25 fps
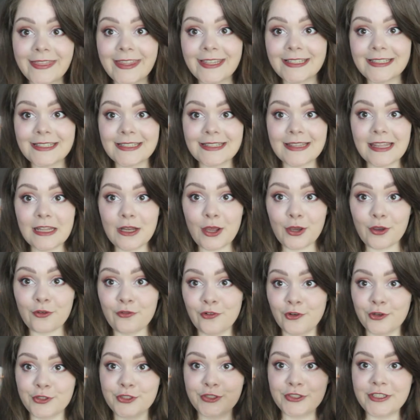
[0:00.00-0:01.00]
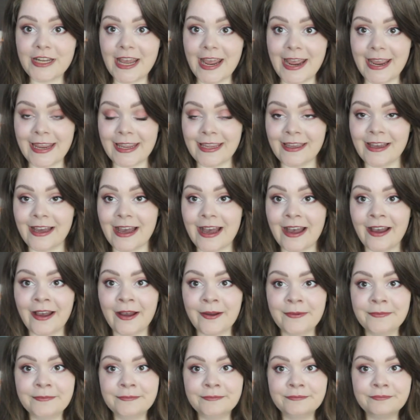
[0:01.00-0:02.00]
this is the look for today.
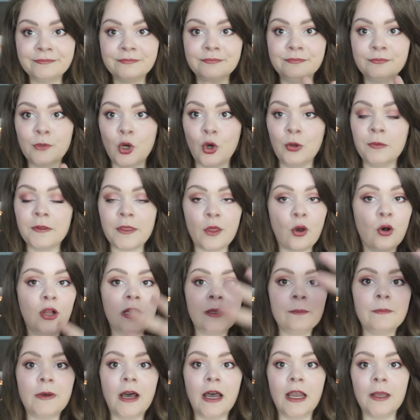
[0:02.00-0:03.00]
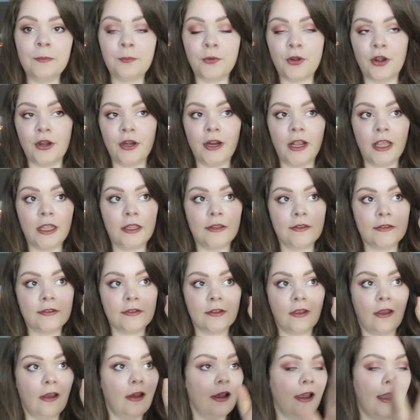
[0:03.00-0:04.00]
With all my
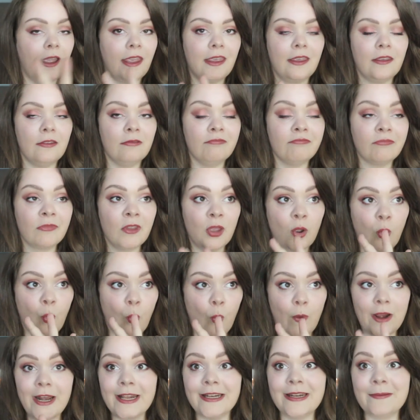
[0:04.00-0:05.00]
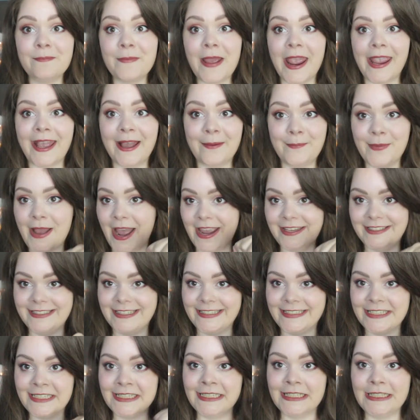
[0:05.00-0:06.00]
products, when I did makeup, I
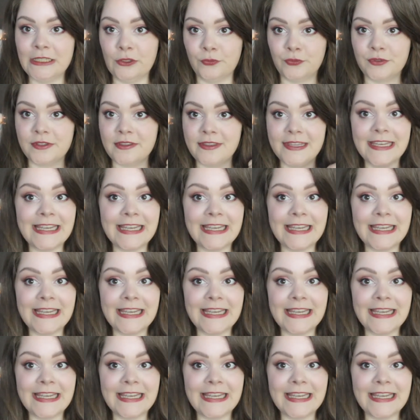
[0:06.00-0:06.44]
did use